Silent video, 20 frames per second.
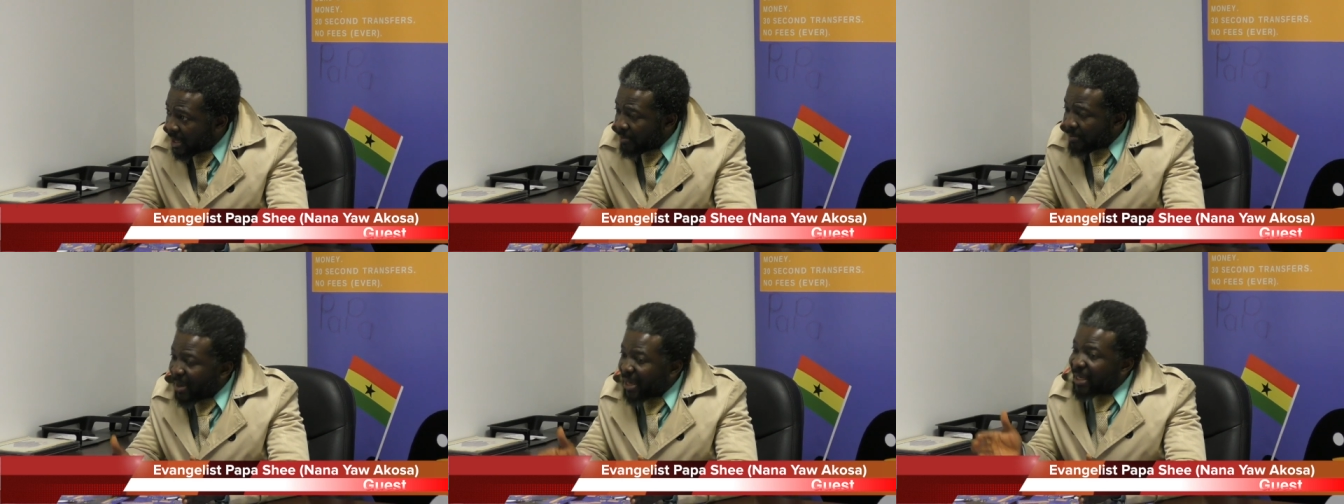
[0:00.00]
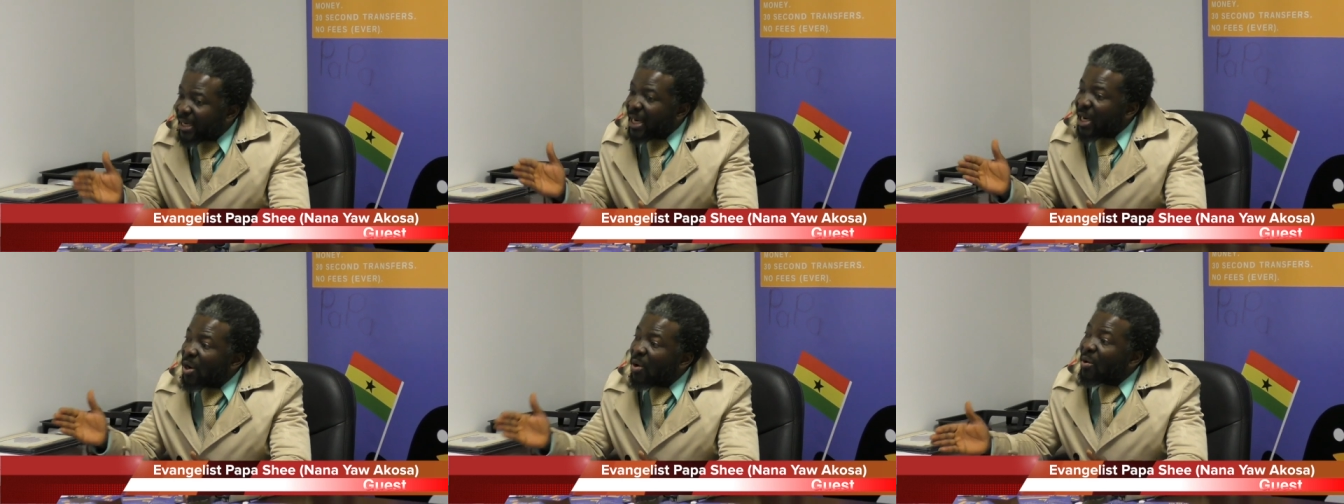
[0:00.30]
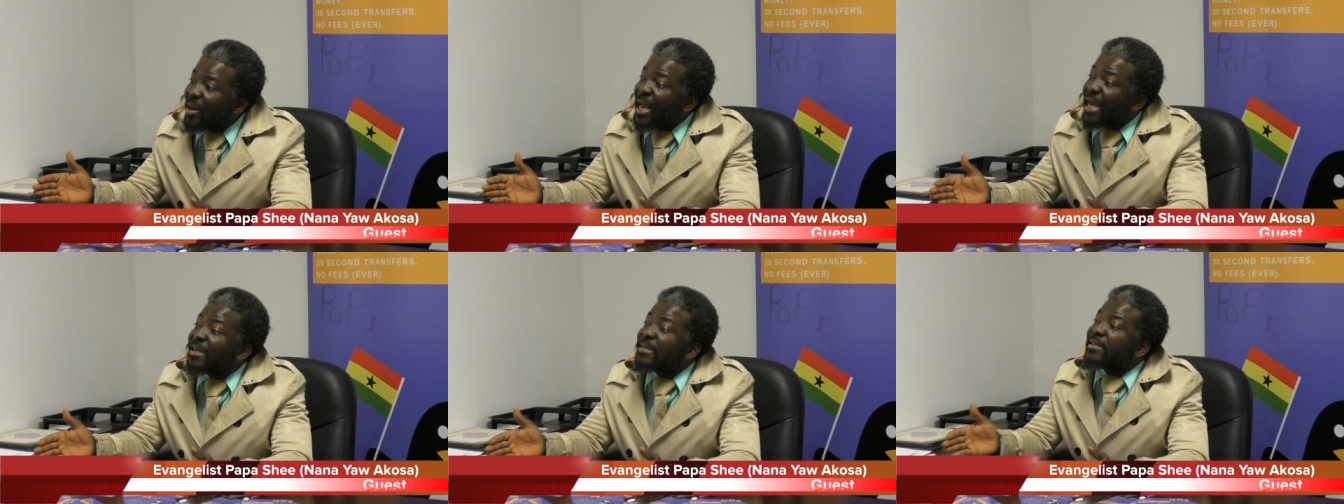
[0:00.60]
But the
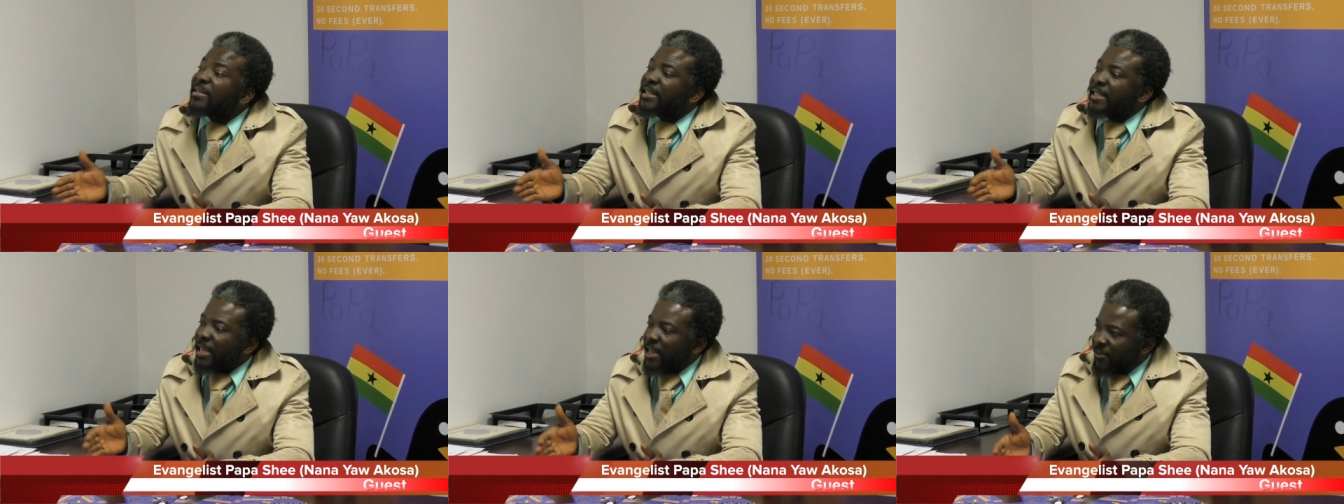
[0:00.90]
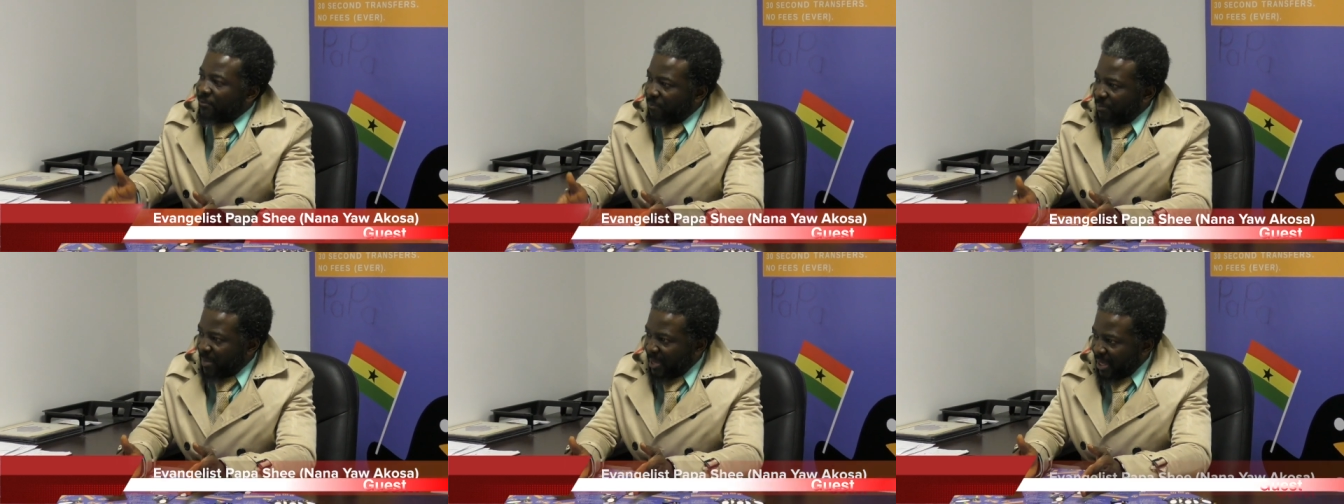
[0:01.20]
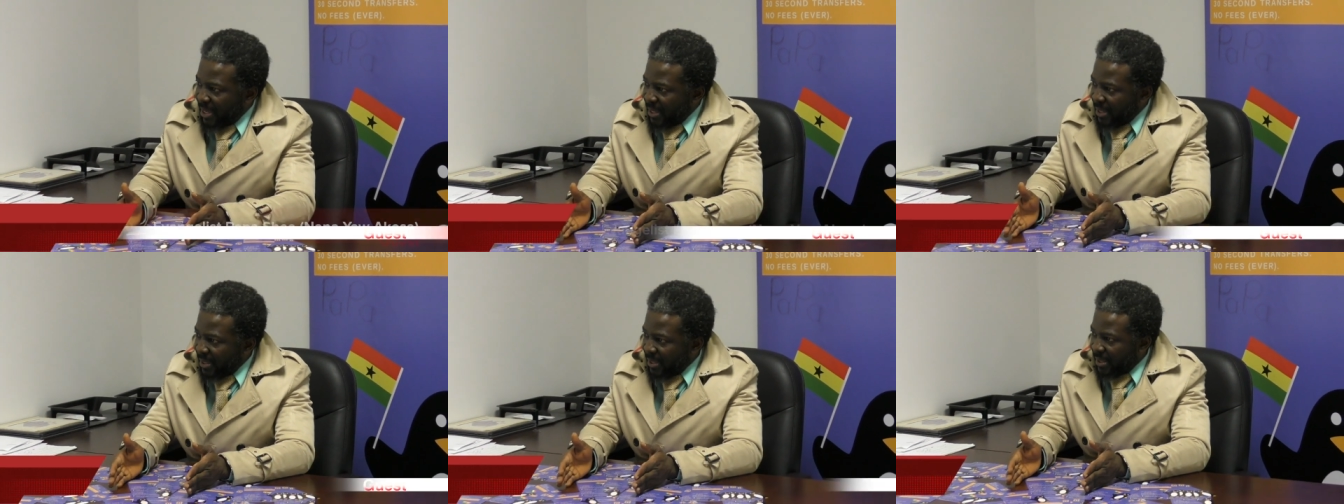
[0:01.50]
Lord has saved me.
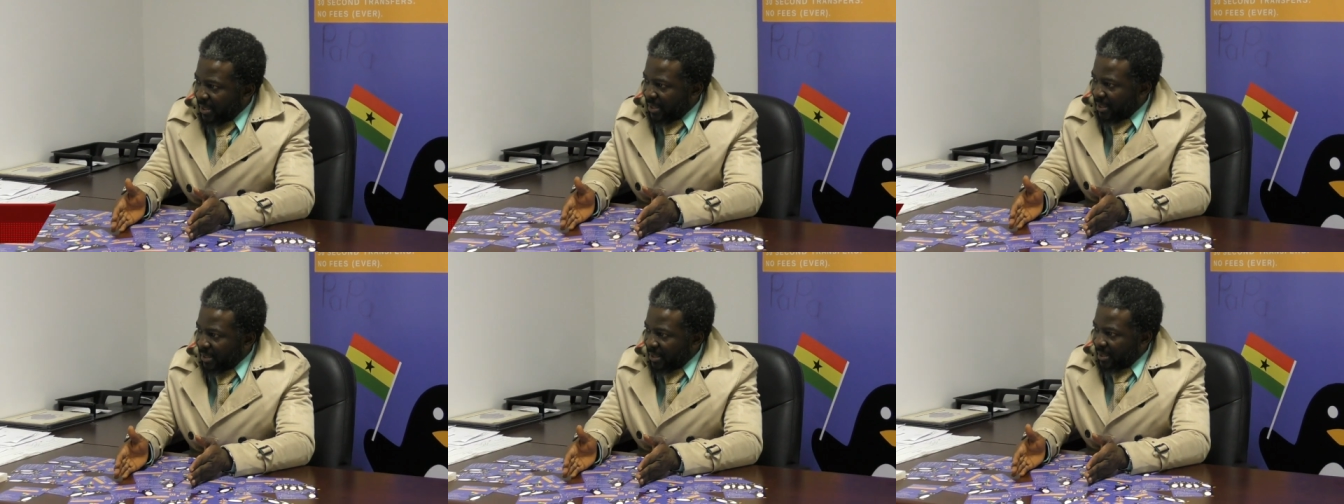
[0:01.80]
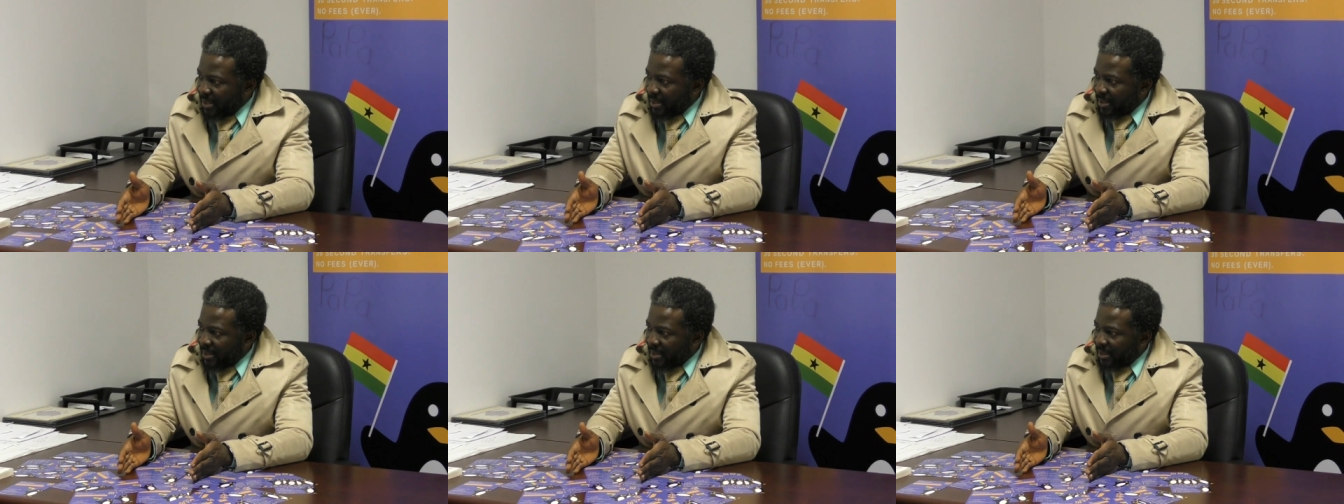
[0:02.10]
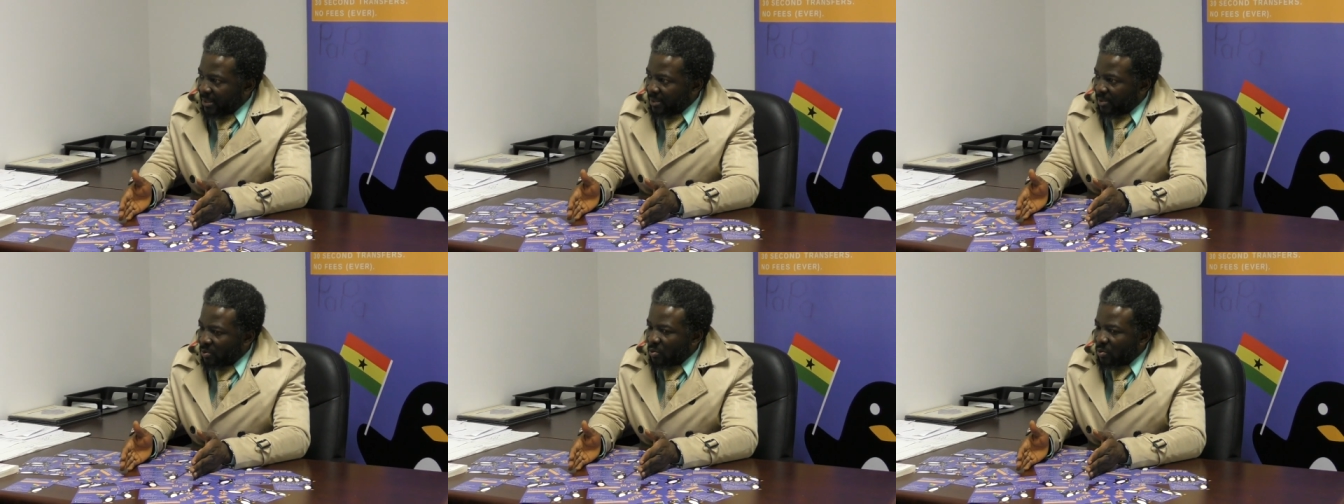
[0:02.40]
Okay.